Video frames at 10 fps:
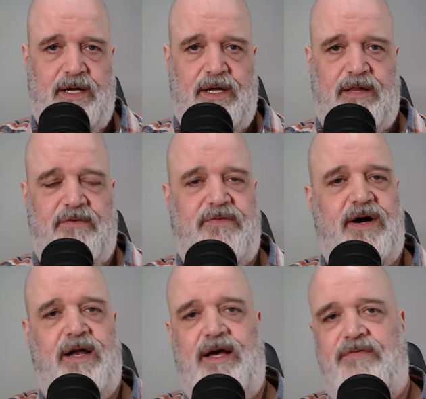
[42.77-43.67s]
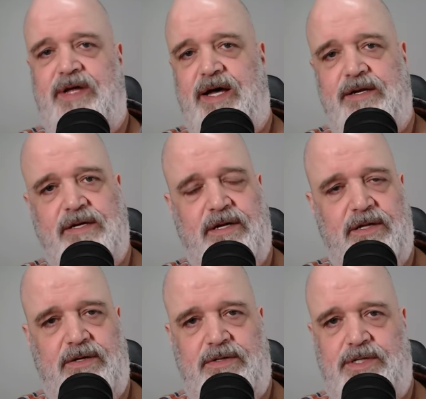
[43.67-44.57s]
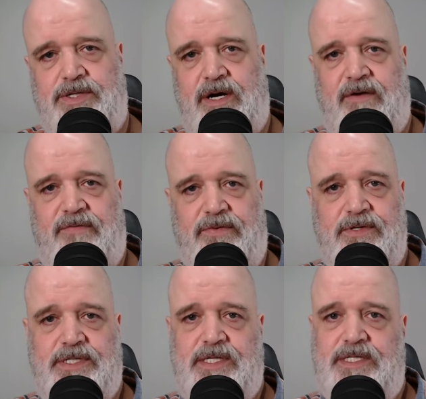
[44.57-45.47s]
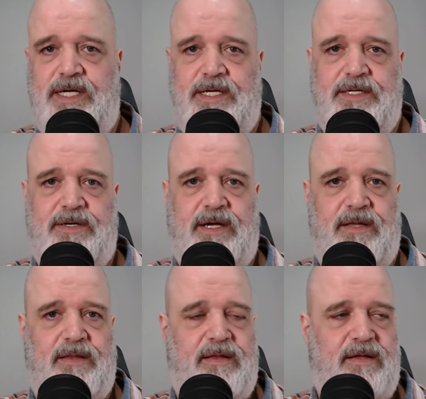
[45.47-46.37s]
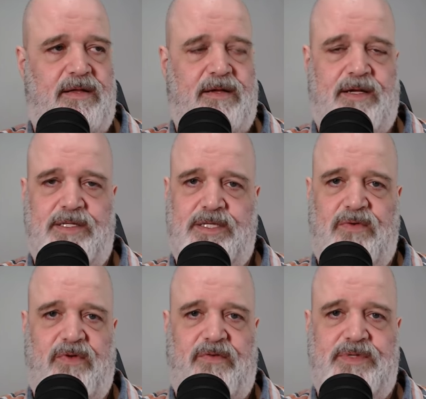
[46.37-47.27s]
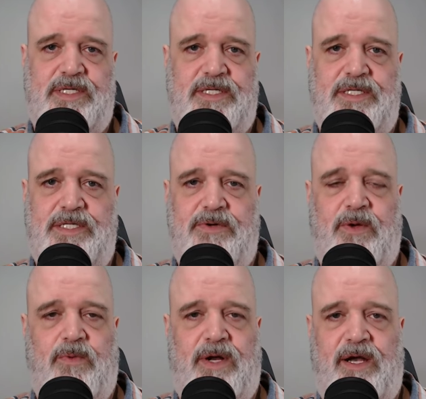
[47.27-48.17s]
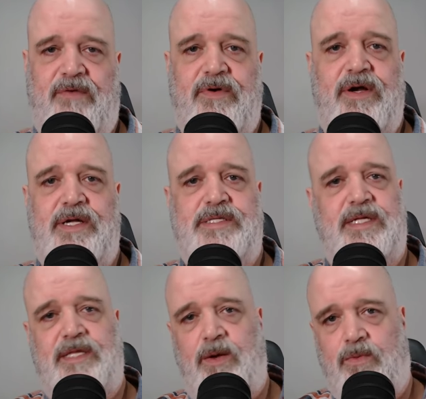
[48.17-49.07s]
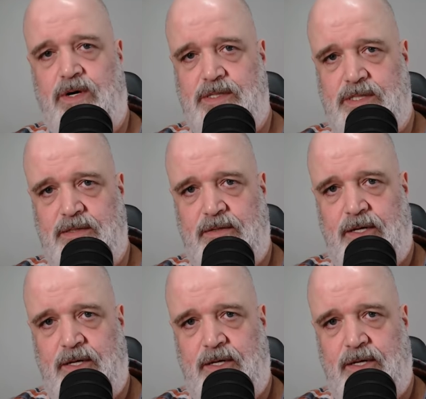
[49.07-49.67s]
the far left had to collude to try and force the center and the conservatives into doing whatever it is that they want to.